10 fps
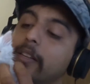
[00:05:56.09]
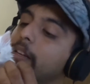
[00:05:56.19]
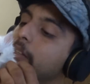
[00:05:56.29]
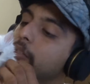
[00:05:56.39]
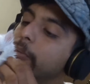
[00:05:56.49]

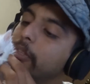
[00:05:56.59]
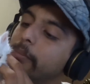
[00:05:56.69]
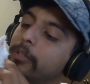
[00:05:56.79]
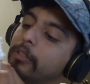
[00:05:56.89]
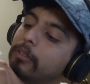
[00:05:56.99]
And she'll be a
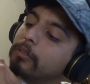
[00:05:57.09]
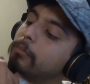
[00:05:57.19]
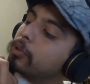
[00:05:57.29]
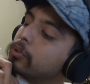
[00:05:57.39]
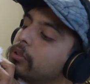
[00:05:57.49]
big,
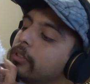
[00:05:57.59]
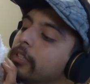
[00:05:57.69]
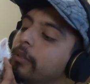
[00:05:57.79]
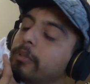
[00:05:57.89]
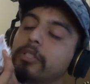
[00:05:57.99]
big strong
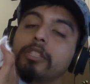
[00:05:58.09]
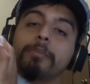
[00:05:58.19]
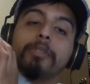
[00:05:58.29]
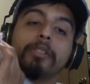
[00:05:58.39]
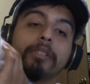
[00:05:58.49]
kitty when she gets
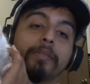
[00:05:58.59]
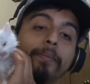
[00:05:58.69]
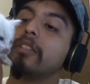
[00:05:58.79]
bigger.